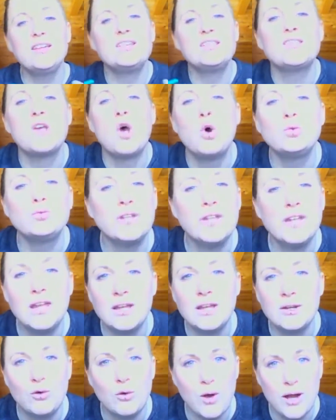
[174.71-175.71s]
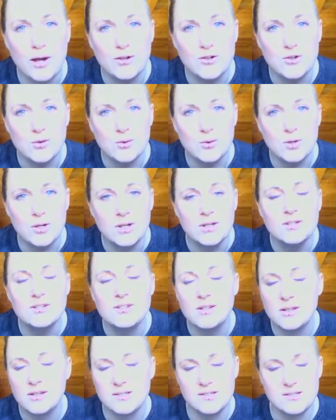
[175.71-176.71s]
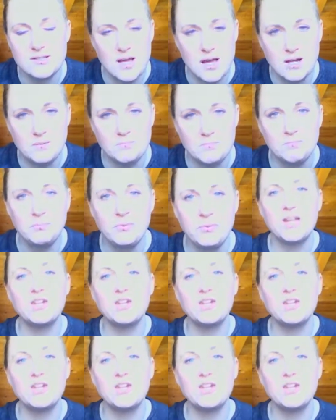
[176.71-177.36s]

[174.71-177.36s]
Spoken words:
is only in gratitude to the sun.